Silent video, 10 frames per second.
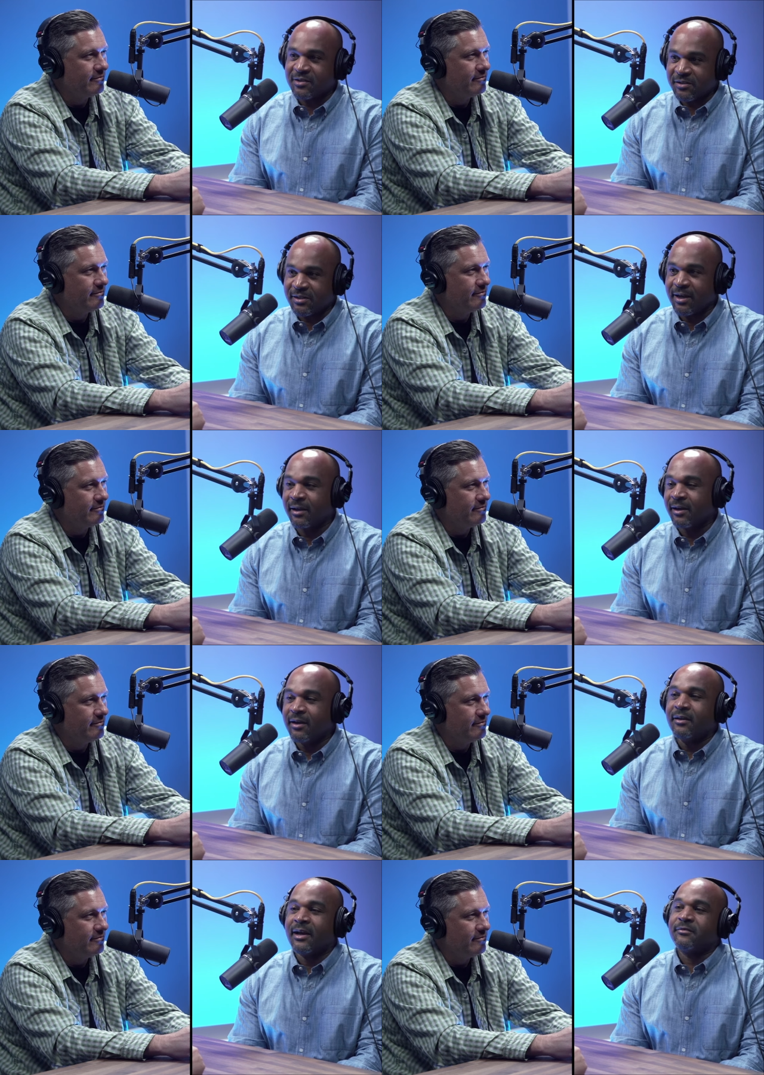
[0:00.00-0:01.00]
Speaker 1: just say
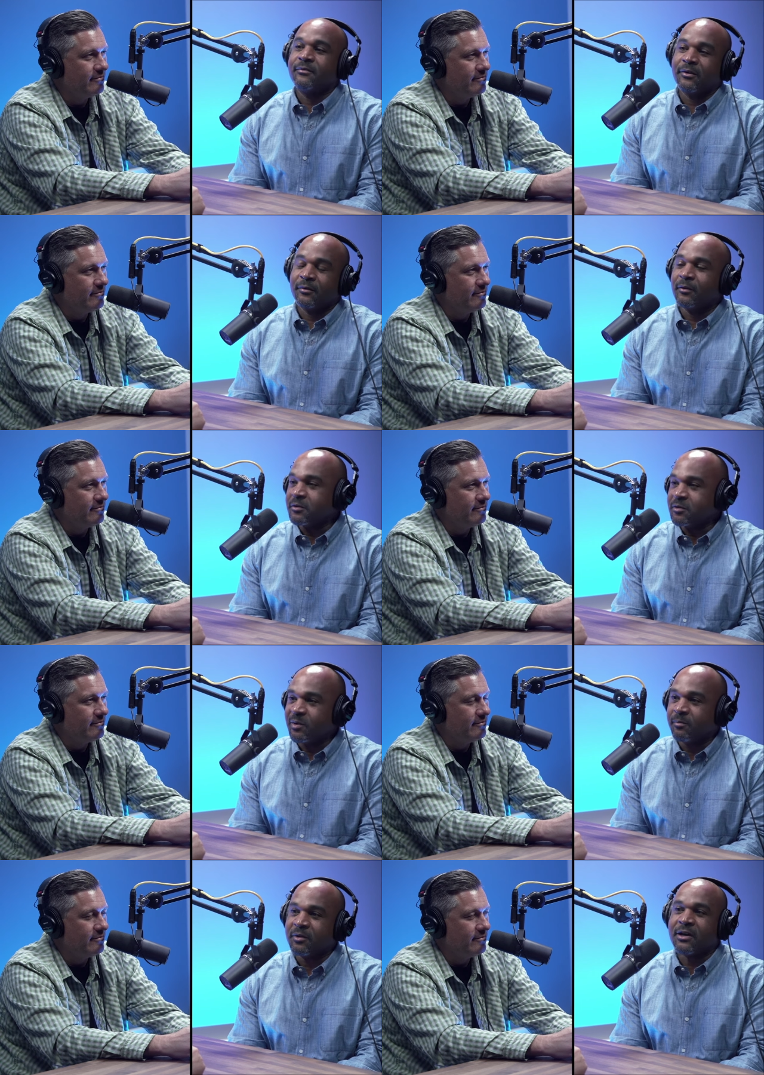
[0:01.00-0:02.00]
that's for those
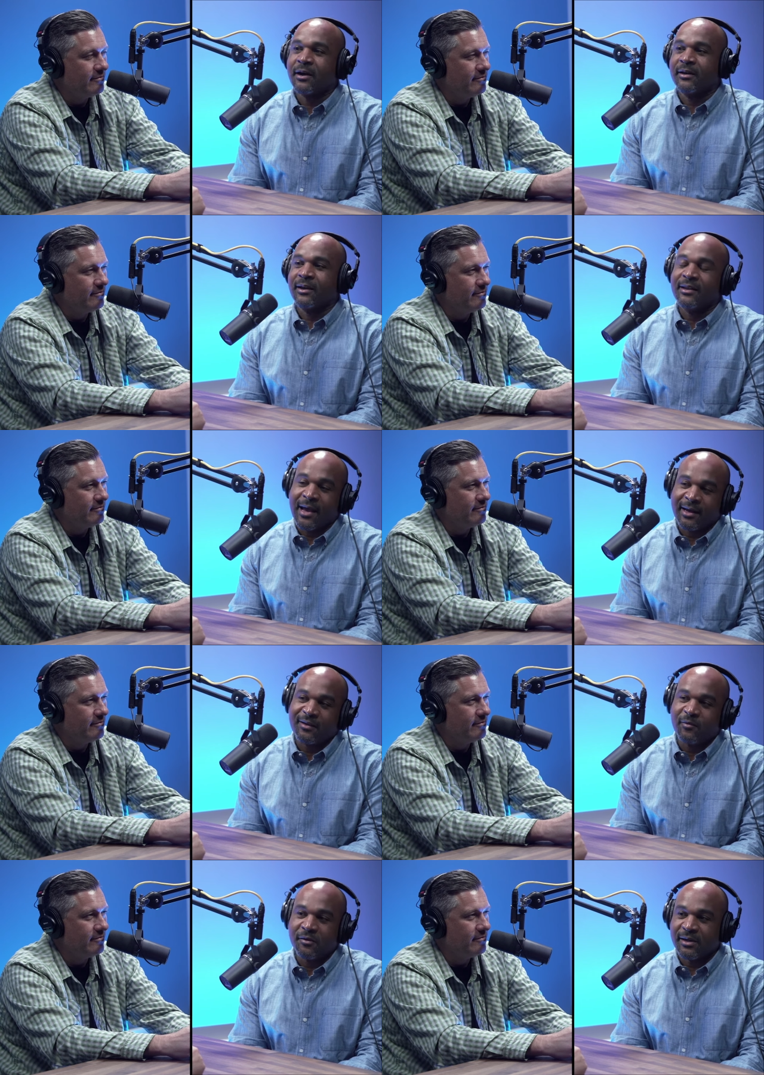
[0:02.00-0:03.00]
people talking in that
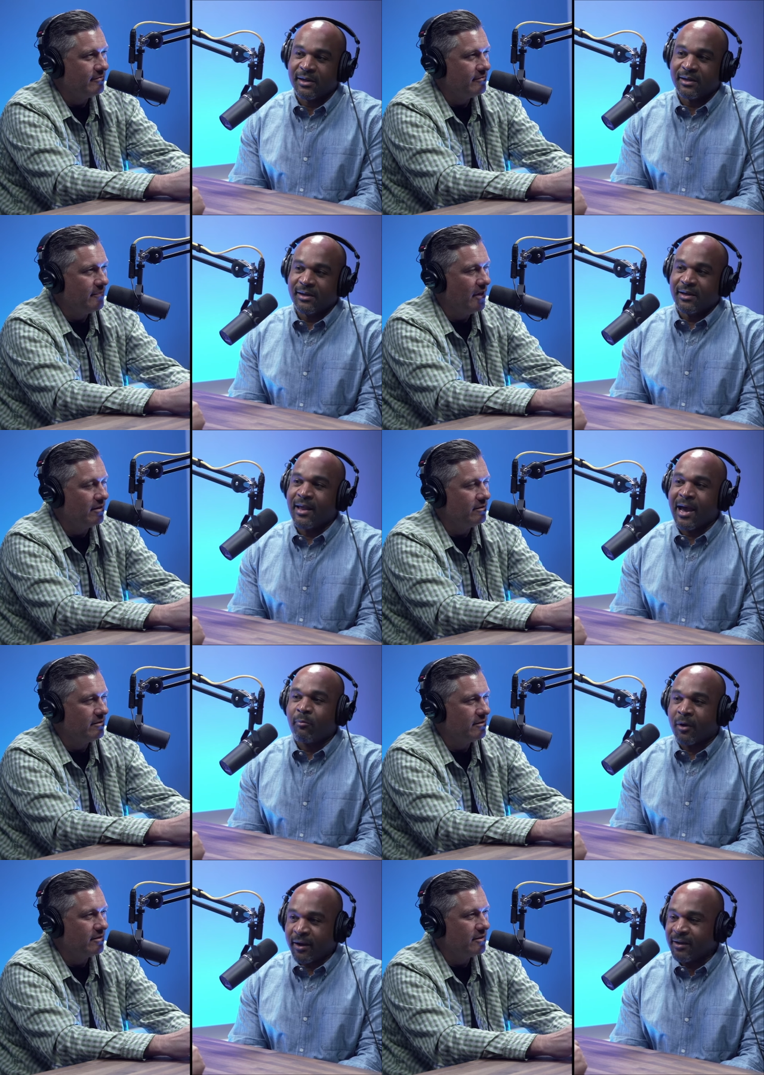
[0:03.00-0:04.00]
community. Yeah.
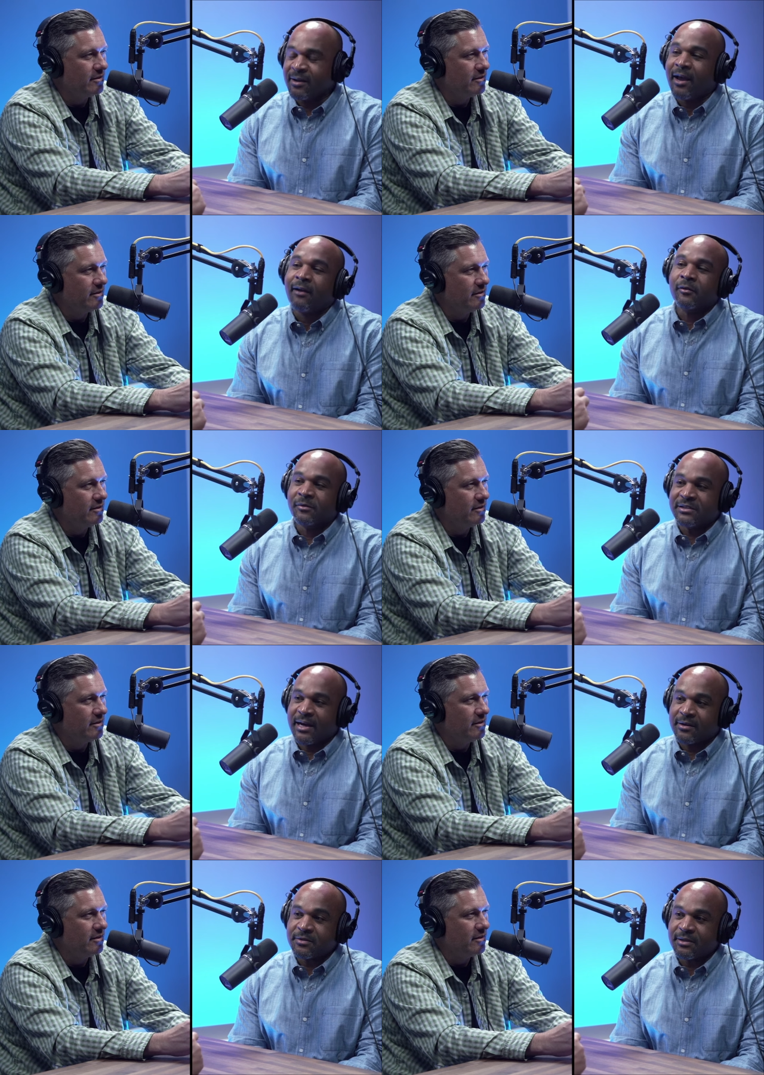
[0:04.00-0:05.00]
That brought it into everyone's
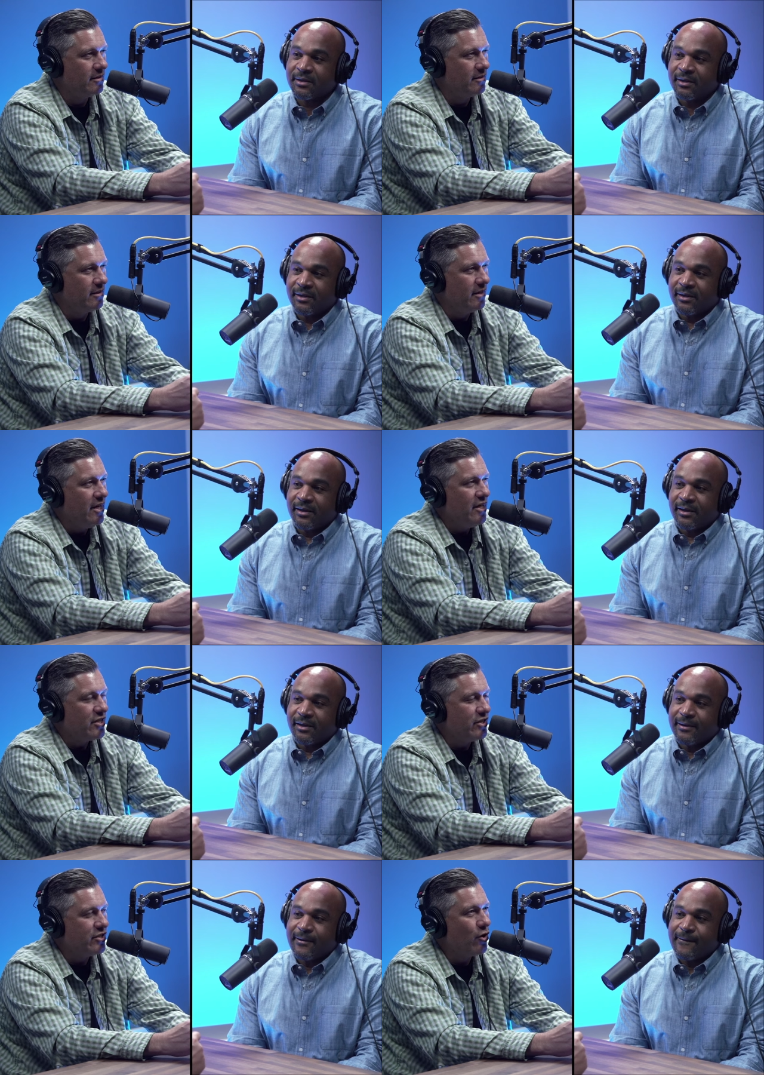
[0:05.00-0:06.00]
house.
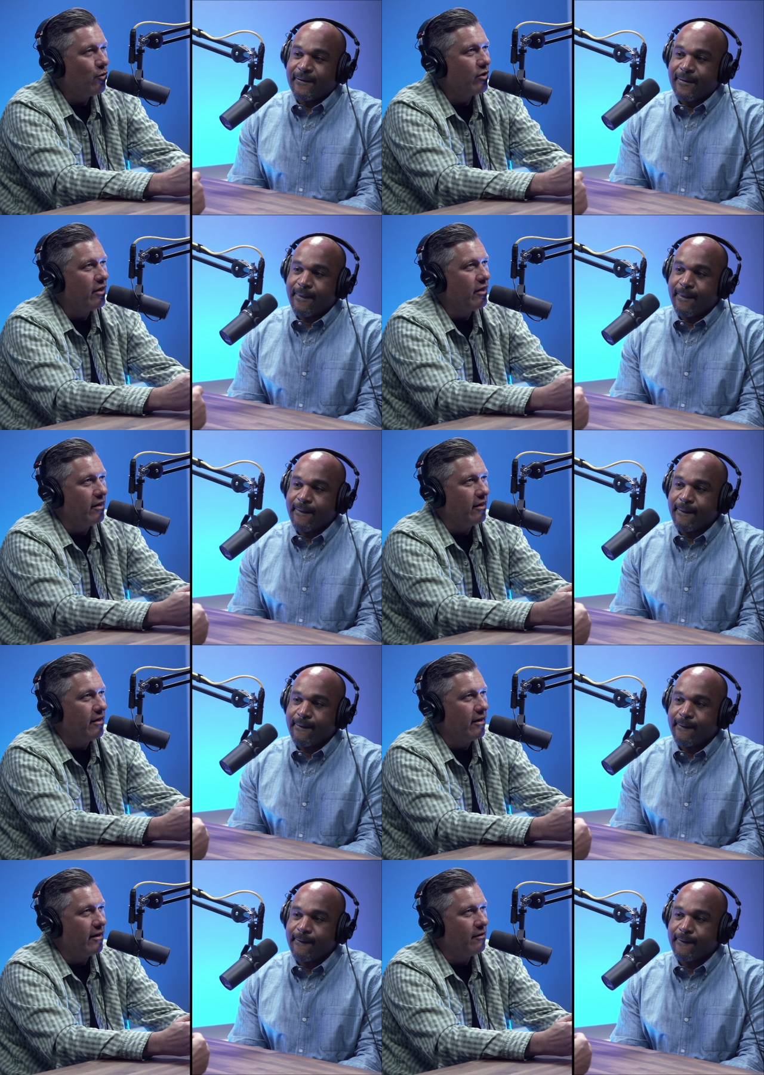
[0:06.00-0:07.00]
Speaker 2: So
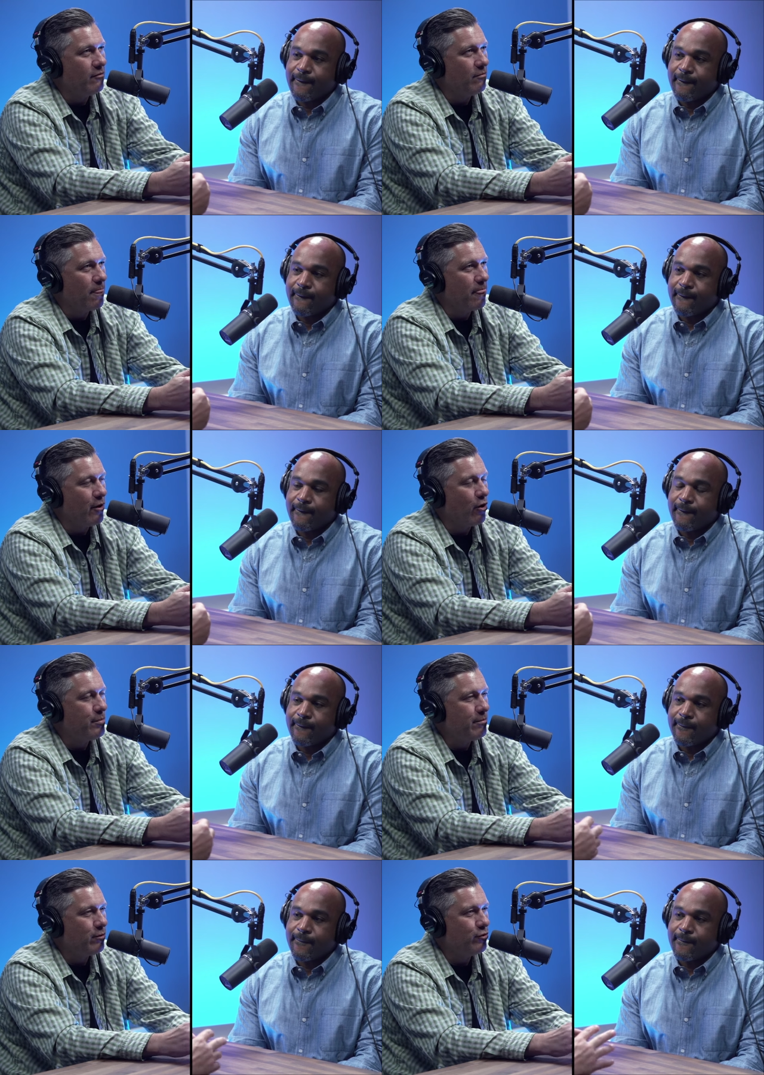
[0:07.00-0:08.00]
uh, there
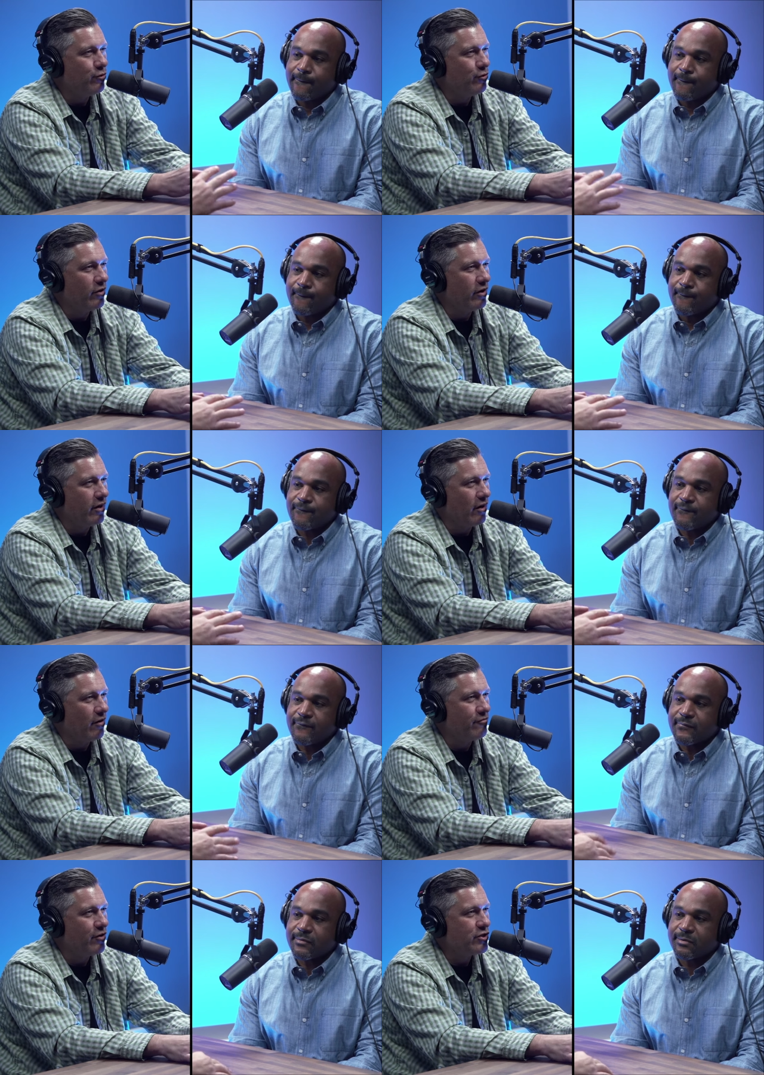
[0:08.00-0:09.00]
are people who
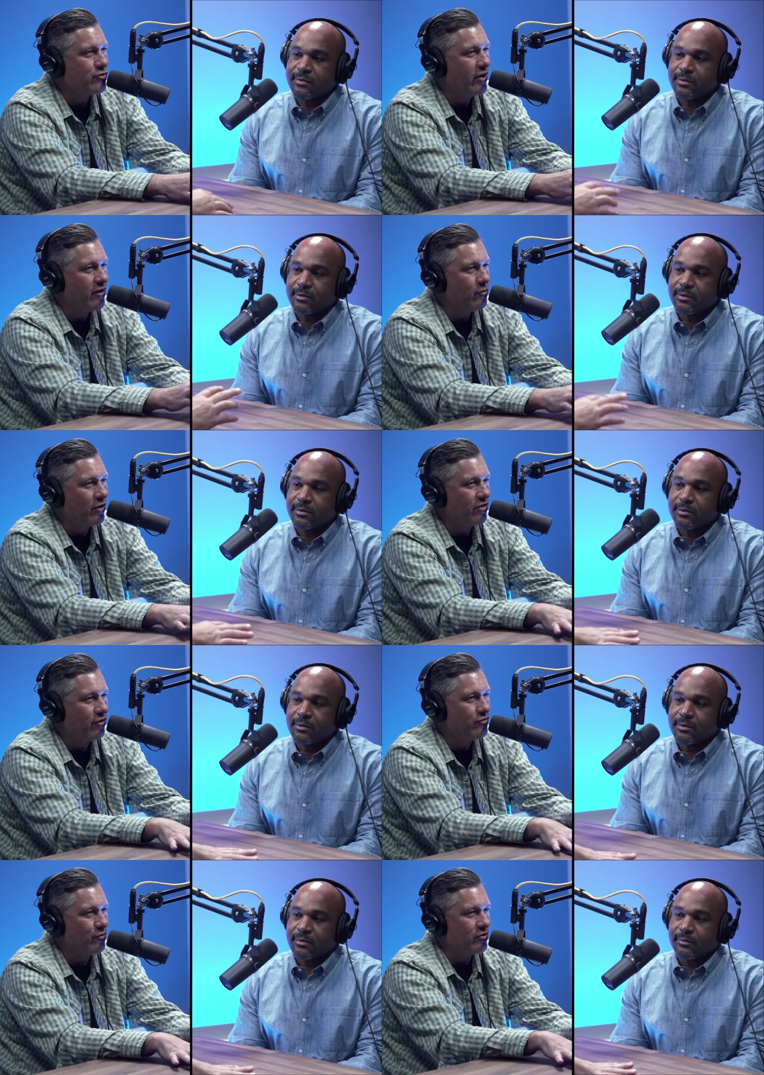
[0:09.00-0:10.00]
are frustrated with
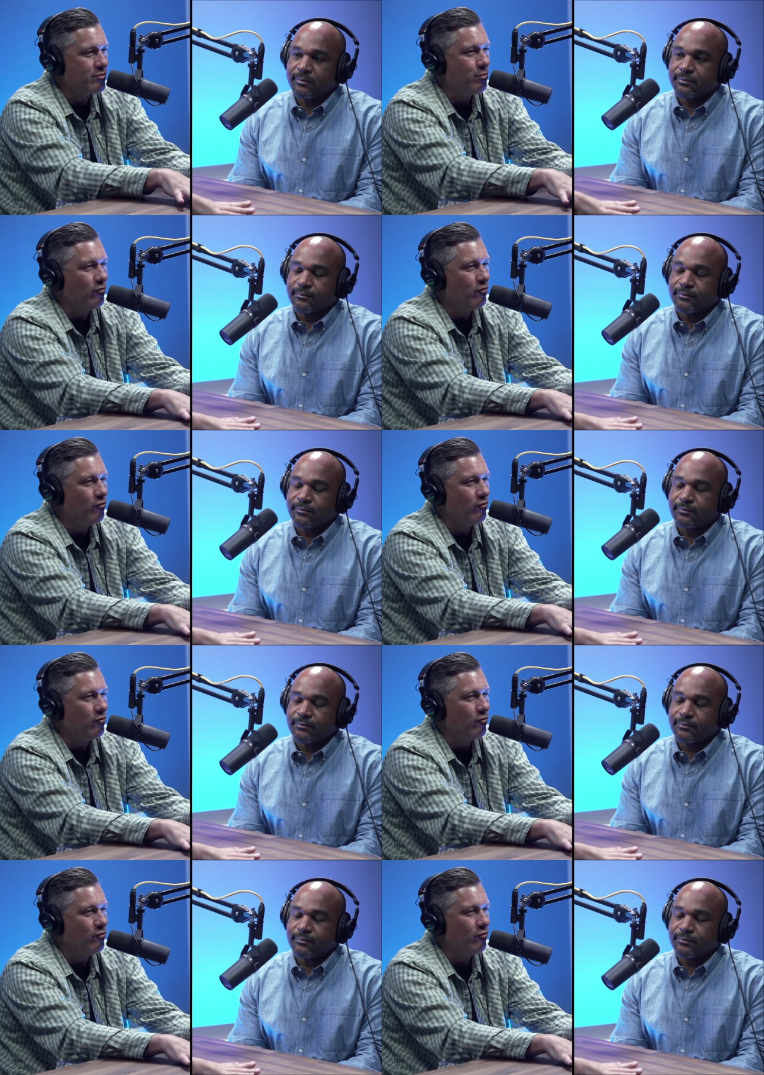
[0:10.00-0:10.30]
the George